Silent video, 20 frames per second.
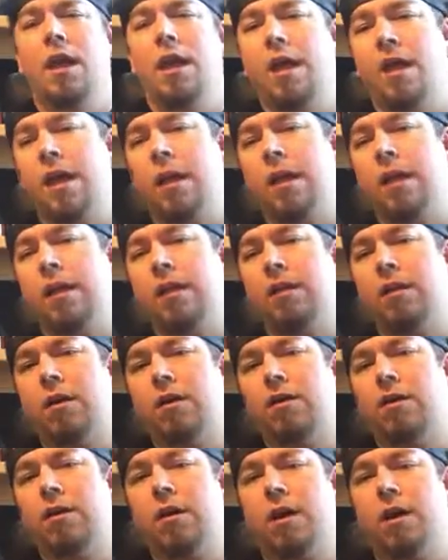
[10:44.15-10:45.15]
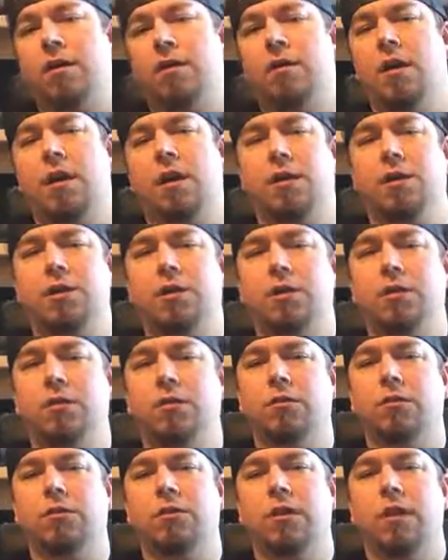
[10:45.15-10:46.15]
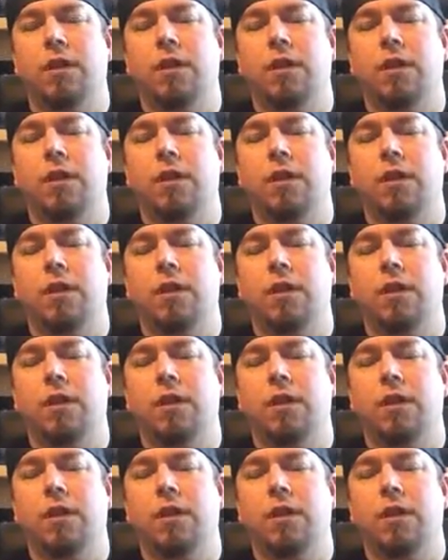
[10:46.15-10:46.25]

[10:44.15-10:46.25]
and I'll contact you